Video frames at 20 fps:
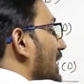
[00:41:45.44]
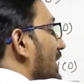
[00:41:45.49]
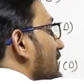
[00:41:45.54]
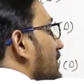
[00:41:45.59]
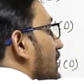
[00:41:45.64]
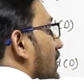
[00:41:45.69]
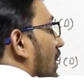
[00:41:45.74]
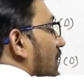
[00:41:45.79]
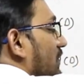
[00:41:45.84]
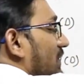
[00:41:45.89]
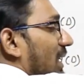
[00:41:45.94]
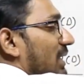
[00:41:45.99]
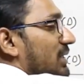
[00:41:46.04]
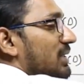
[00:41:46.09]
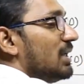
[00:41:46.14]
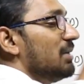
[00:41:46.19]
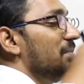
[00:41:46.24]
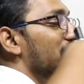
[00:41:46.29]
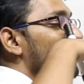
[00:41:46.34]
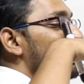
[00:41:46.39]
is cross
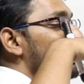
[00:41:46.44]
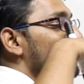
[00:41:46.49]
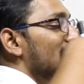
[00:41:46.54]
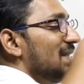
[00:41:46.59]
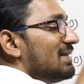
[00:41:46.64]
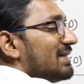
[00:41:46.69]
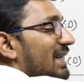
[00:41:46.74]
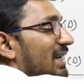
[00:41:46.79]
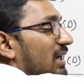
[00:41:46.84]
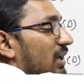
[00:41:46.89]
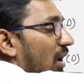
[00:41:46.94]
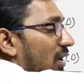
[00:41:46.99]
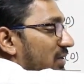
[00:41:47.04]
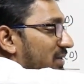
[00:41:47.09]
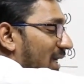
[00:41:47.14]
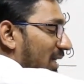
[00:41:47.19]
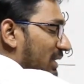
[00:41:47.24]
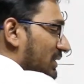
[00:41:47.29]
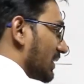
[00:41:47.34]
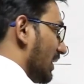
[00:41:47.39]
section. BC is a cross
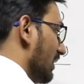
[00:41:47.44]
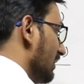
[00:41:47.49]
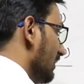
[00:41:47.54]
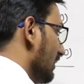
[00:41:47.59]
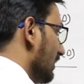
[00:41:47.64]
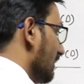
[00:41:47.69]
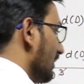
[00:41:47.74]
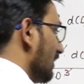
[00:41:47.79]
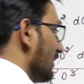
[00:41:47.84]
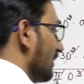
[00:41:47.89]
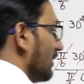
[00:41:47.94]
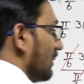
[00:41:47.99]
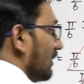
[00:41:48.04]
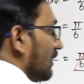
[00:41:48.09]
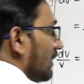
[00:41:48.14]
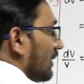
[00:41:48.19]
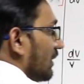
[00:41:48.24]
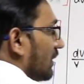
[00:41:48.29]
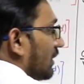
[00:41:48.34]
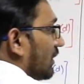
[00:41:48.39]
section.
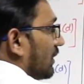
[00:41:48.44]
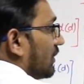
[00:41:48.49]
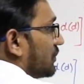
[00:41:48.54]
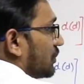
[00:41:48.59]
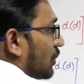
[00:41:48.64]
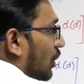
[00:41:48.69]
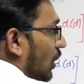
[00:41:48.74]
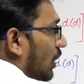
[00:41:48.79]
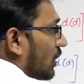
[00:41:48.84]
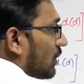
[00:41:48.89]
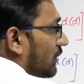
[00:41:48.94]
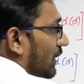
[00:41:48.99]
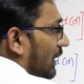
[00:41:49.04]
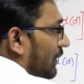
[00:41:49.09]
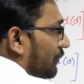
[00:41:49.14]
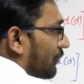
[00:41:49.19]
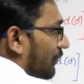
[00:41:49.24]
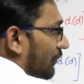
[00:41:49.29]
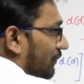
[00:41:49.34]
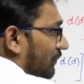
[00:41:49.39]
So
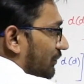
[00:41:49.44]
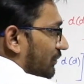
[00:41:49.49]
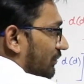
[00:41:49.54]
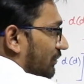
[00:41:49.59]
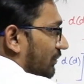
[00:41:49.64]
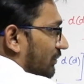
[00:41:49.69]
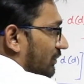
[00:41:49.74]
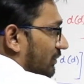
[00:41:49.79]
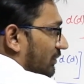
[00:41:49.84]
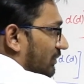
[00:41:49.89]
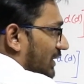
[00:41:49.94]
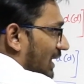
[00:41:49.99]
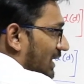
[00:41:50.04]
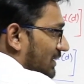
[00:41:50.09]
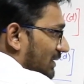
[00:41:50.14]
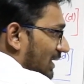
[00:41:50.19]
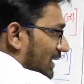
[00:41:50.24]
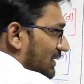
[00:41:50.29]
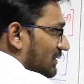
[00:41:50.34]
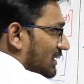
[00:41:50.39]
if
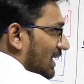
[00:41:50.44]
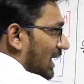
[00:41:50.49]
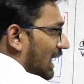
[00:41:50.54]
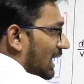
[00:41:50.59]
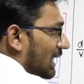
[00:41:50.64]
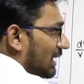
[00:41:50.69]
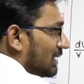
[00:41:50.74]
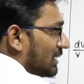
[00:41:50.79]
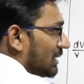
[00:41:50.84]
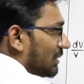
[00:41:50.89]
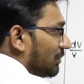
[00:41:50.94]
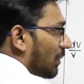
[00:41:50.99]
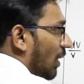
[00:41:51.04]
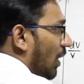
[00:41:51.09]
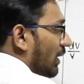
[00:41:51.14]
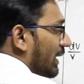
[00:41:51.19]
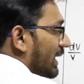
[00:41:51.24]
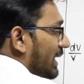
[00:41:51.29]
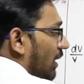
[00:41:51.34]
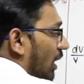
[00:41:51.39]
this is the
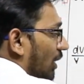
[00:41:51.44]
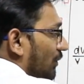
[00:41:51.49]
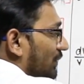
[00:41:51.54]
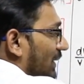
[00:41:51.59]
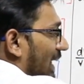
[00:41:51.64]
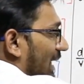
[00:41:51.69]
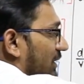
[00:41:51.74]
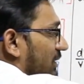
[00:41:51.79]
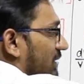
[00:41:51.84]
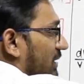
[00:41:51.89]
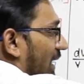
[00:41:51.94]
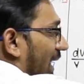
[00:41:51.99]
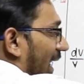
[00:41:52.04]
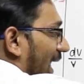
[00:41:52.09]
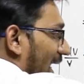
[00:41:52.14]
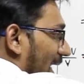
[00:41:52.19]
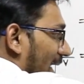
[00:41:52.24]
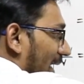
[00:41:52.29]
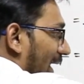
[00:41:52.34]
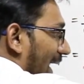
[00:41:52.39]
body of length
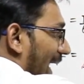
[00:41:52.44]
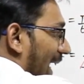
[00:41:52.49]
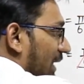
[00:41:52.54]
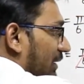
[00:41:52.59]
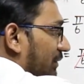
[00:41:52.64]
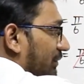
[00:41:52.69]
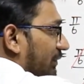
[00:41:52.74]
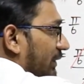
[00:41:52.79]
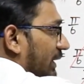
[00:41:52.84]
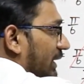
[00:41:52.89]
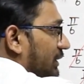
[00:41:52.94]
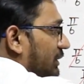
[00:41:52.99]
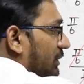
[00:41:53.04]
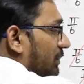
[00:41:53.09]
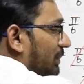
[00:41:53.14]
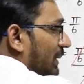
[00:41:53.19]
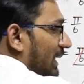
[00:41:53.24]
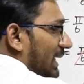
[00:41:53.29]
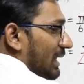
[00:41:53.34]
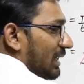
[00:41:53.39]
L and
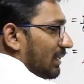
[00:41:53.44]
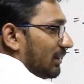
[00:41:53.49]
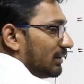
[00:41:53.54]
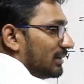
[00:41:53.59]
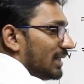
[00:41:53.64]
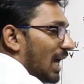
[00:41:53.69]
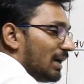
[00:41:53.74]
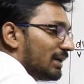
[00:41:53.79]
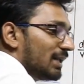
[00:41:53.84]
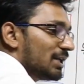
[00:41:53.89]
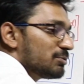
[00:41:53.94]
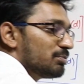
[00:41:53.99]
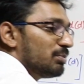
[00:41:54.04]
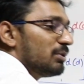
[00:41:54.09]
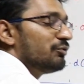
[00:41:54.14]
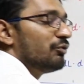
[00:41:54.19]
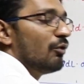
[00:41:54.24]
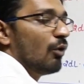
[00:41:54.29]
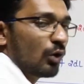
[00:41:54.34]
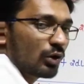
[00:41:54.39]
width B, that is
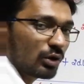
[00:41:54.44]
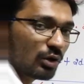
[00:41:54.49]
before